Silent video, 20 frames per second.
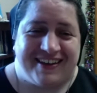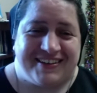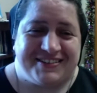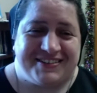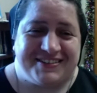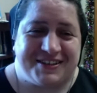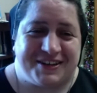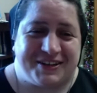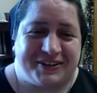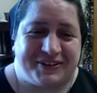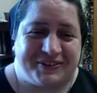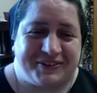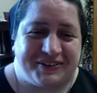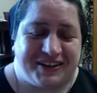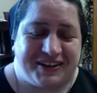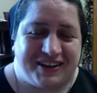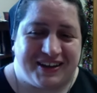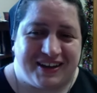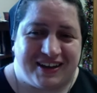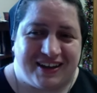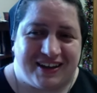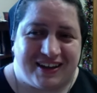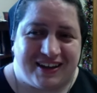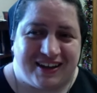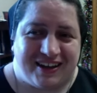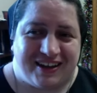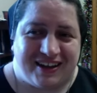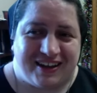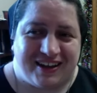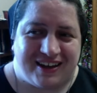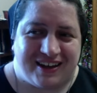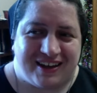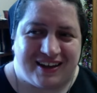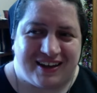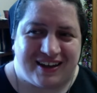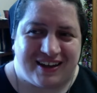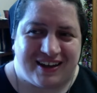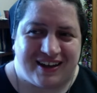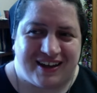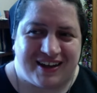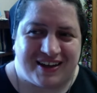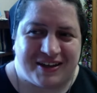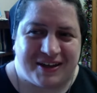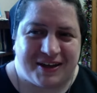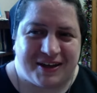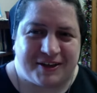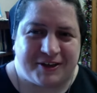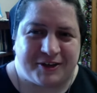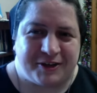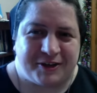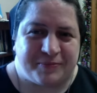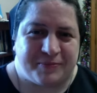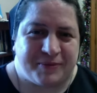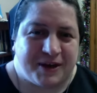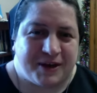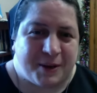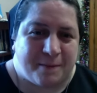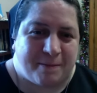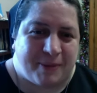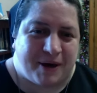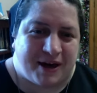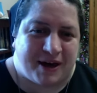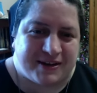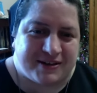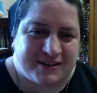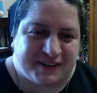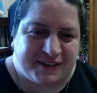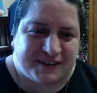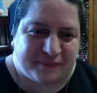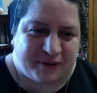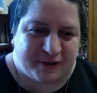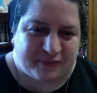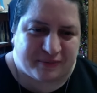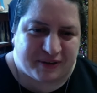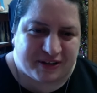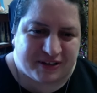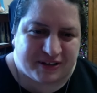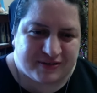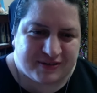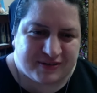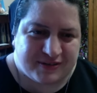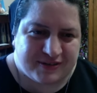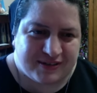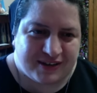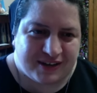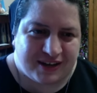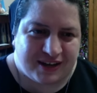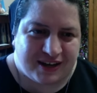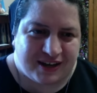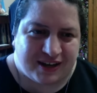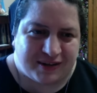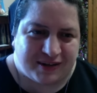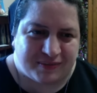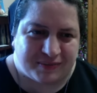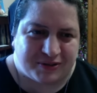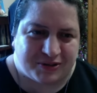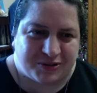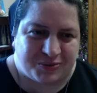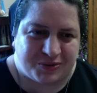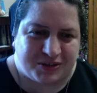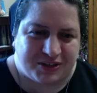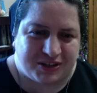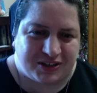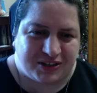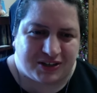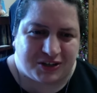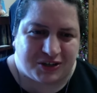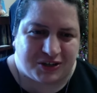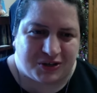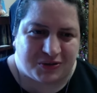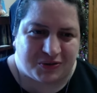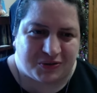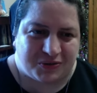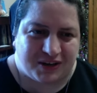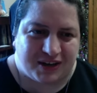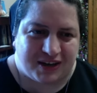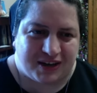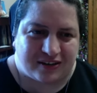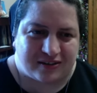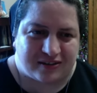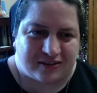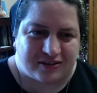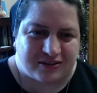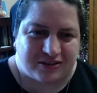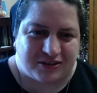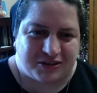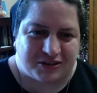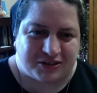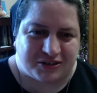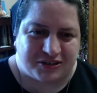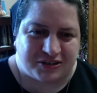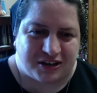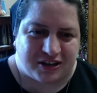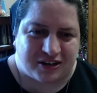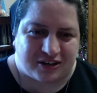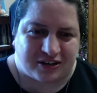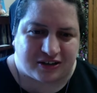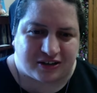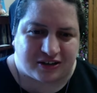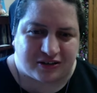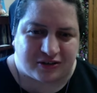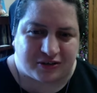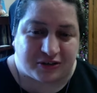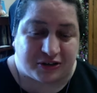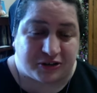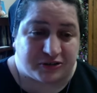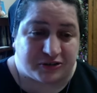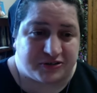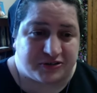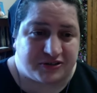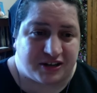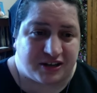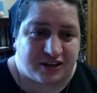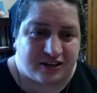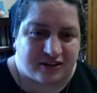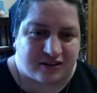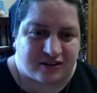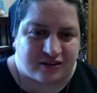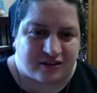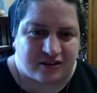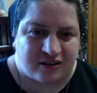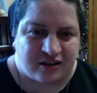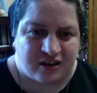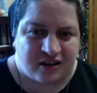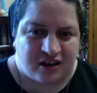So it could be a bonding moment between you and your daughter or your son